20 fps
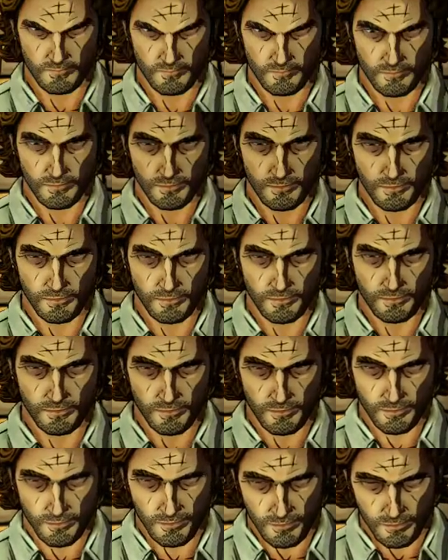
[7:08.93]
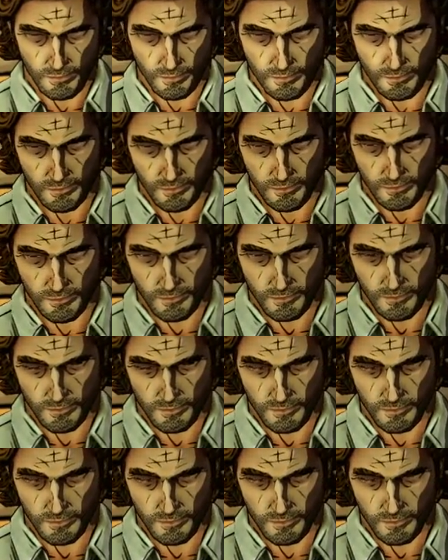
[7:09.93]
(silence)